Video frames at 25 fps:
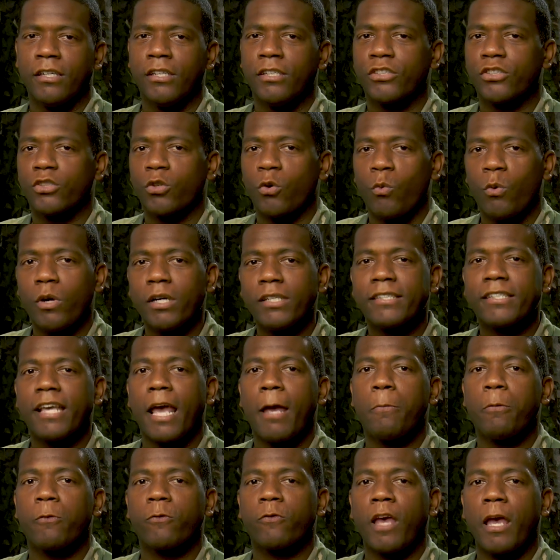So what type
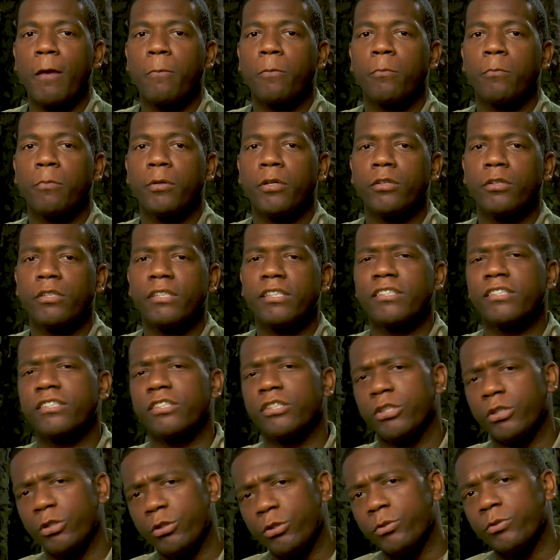of capabilities
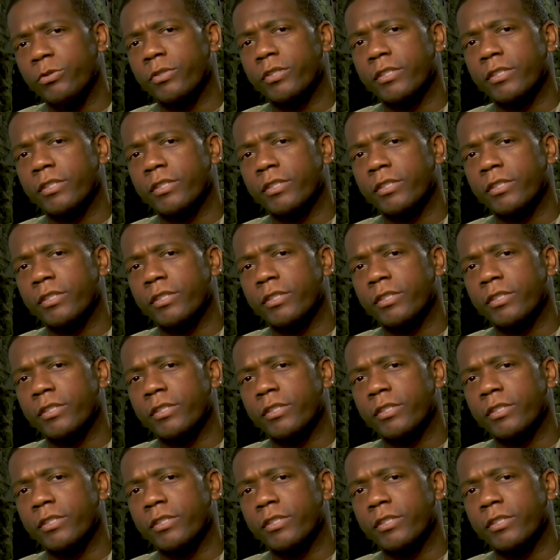do you